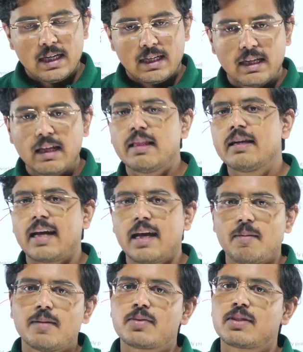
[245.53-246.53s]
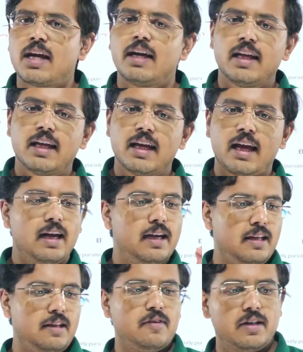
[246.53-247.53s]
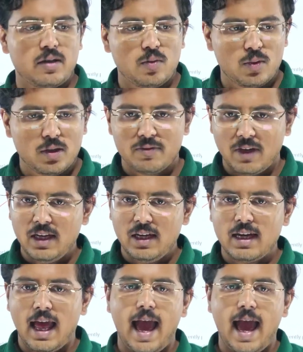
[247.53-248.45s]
Till the time I'm standing here, I'll deliver it out. Fine.